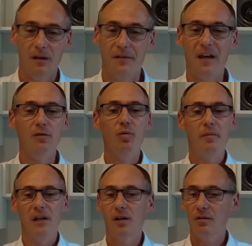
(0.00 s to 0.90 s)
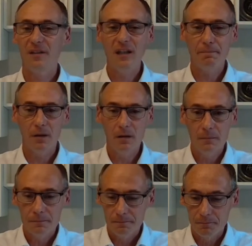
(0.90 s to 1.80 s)
Then we will go
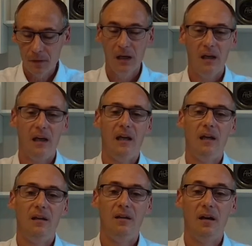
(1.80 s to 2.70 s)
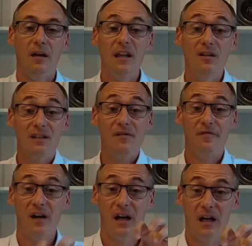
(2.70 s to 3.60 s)
deeper and
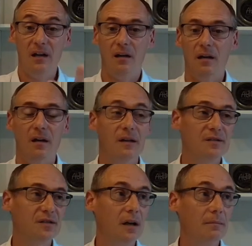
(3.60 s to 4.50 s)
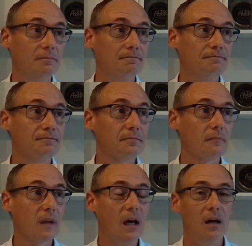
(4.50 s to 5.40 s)
identify some
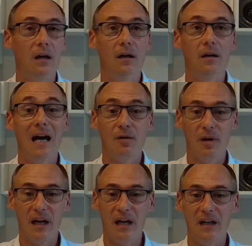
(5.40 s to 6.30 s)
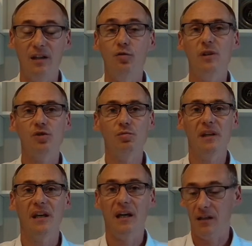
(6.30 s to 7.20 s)
area in which we
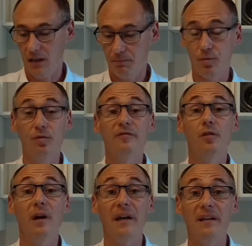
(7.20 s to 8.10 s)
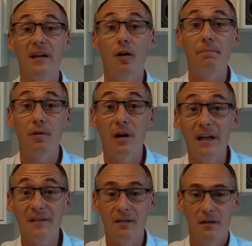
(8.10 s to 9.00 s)
can improve the way they
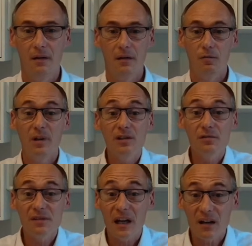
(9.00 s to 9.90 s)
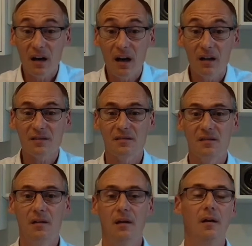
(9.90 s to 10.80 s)
operate, reduce their cost,
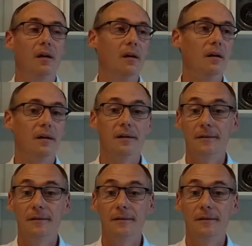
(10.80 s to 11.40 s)
so